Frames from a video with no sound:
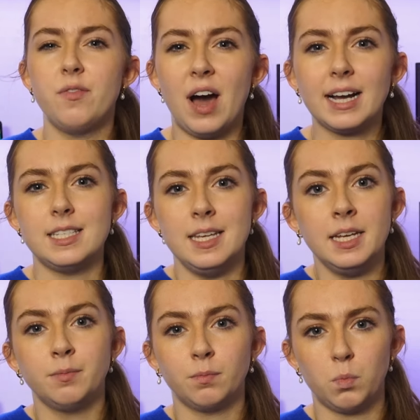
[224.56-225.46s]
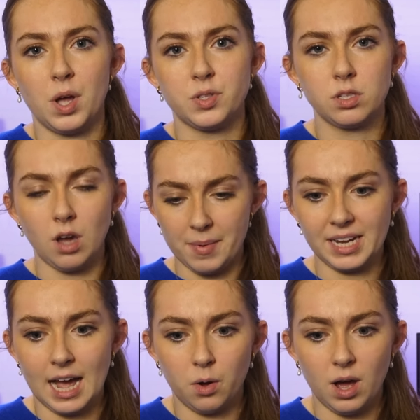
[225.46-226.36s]
vaccine was coming
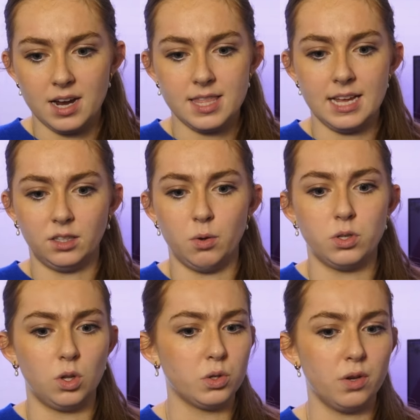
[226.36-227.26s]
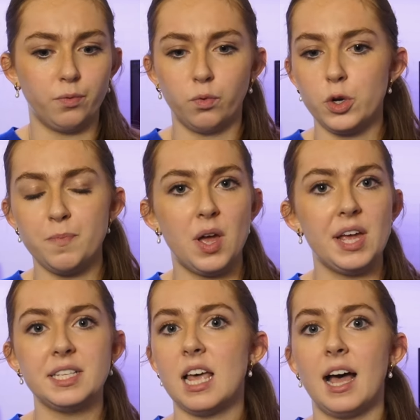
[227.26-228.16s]
out. I think there was lots of
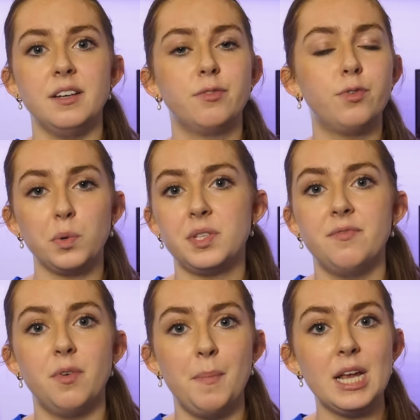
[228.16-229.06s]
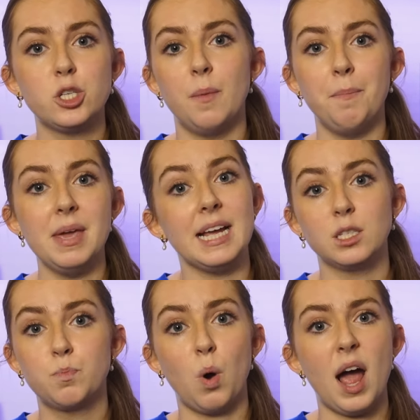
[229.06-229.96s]
rumours and false information being
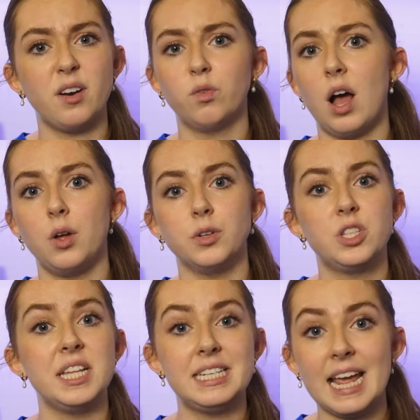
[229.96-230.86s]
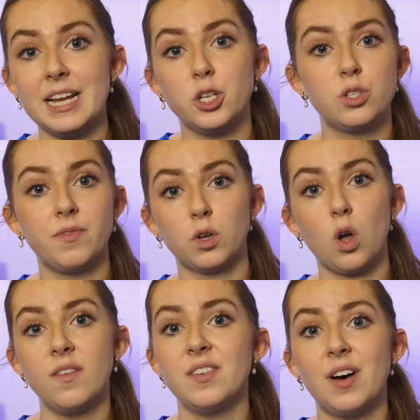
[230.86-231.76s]
spread around the dangers of the
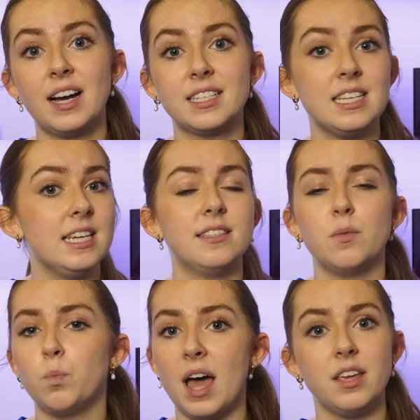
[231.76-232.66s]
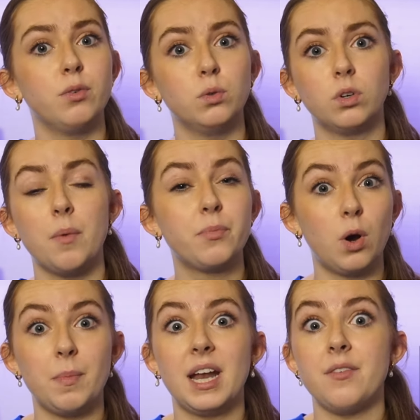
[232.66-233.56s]
COVID vaccines and where they've all come
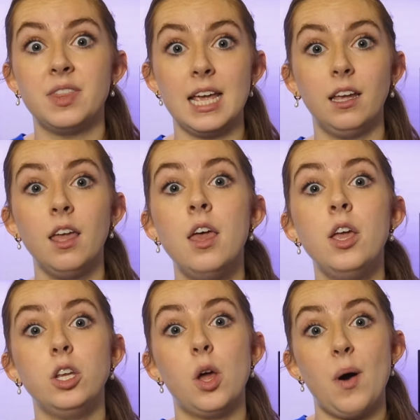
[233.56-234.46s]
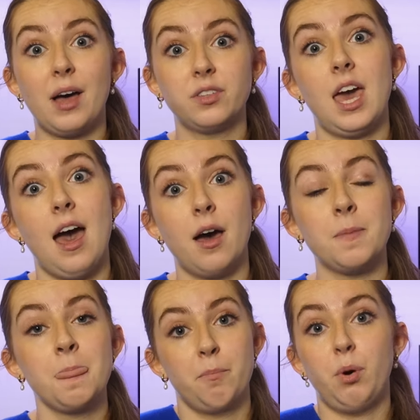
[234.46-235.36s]
from. And I think, healthcare
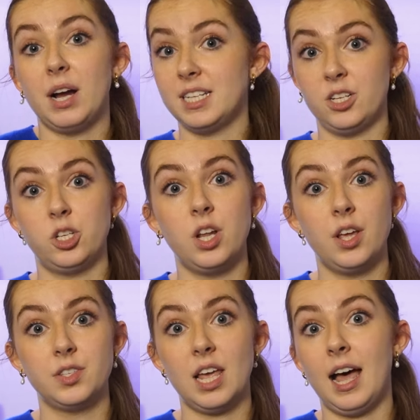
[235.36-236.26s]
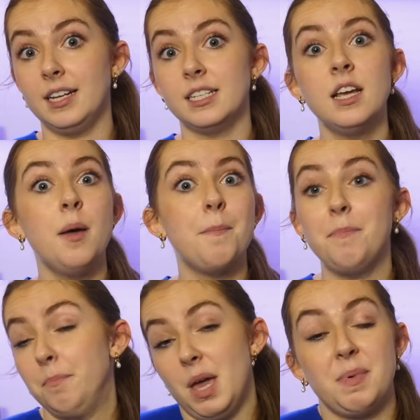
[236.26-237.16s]
practitioners and
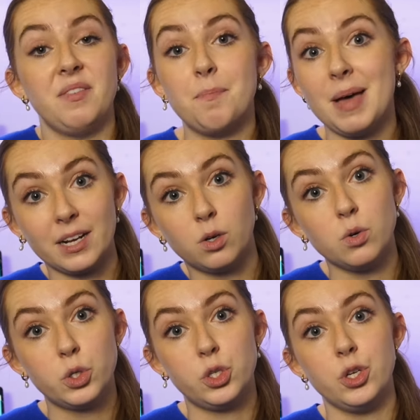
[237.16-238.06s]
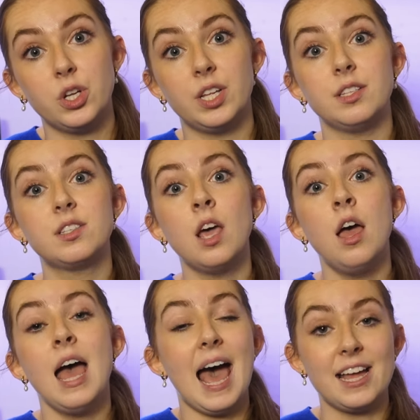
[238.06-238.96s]
maybe even medical students
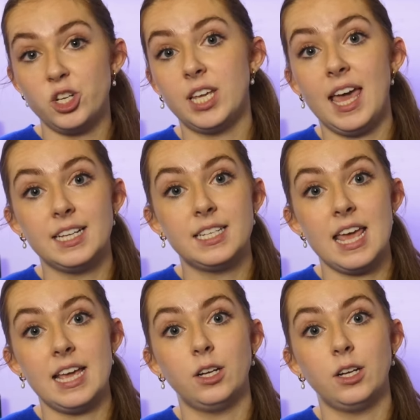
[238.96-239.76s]
educating